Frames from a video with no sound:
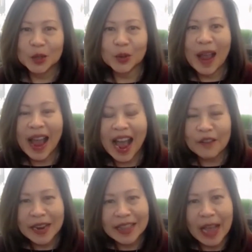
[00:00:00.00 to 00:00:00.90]
So
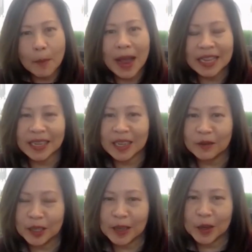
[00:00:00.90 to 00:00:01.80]
having that basket
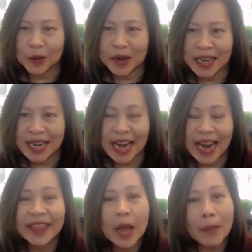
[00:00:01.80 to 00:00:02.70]
of security,
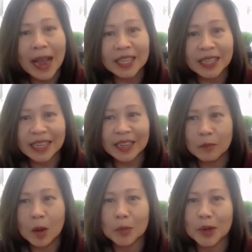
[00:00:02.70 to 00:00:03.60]
and that basket,
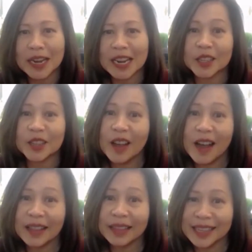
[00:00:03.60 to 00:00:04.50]
remember, is
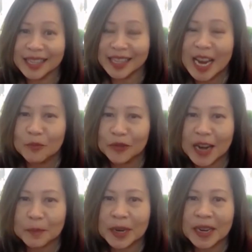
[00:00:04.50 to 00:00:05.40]
not the same, right?